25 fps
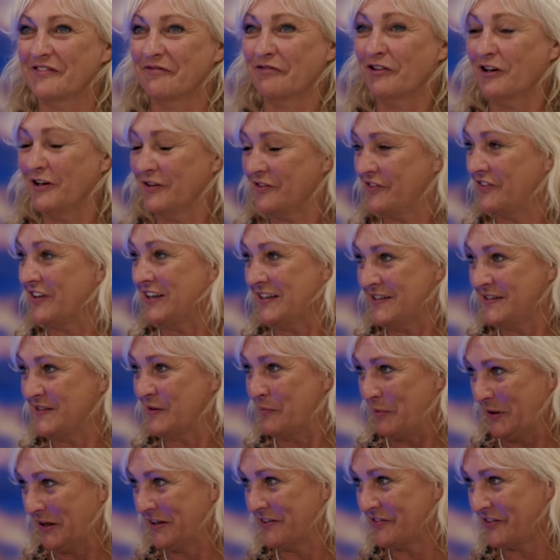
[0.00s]
France is the
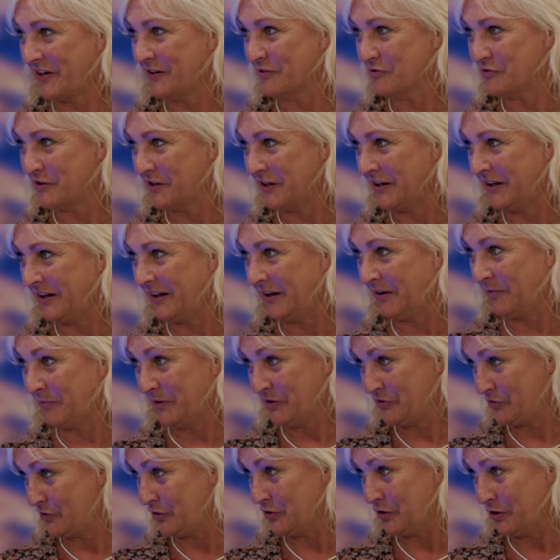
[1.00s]
biggest country in
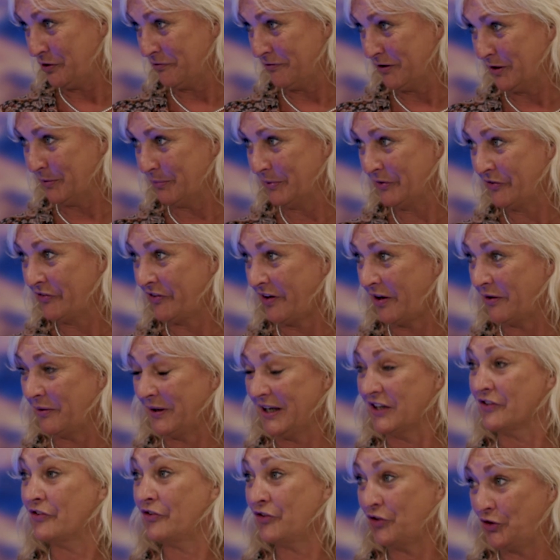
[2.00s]
Western Europe, so
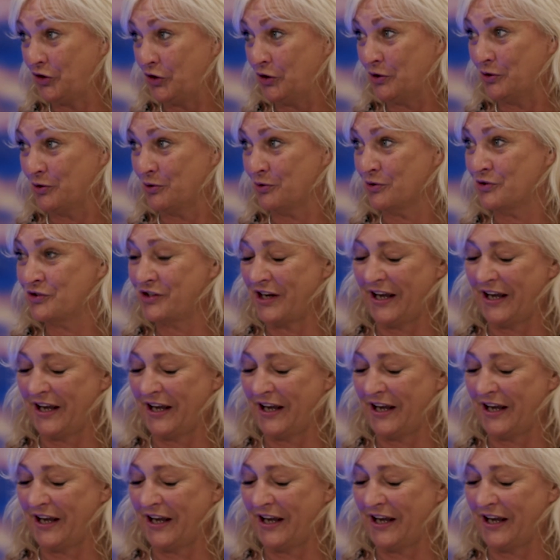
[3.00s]
it's huge.